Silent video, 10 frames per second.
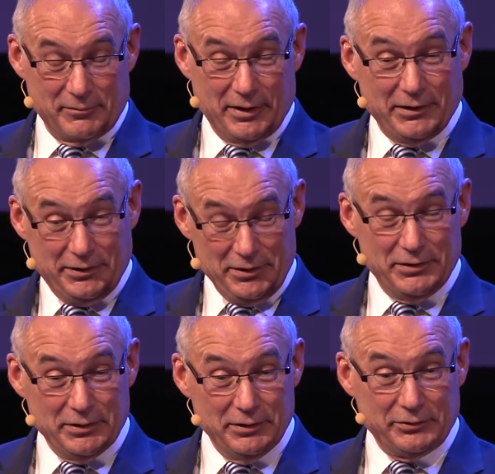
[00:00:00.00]
and did
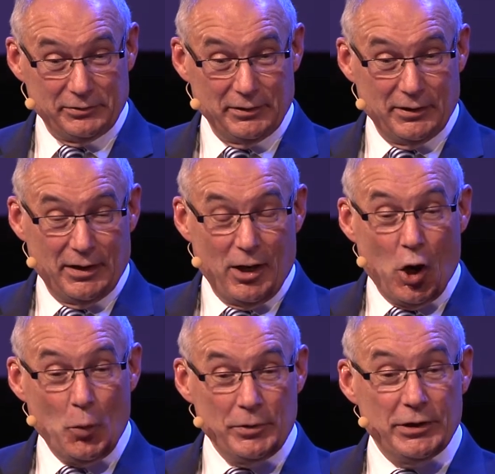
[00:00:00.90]
this
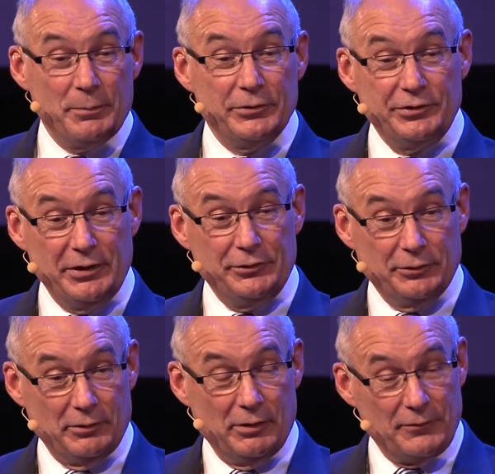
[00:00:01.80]
opened up a
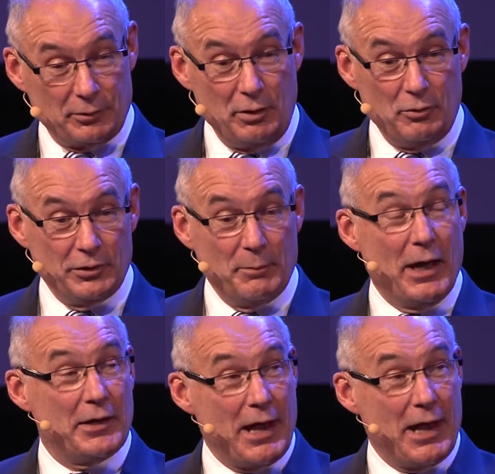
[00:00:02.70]
center of their own about an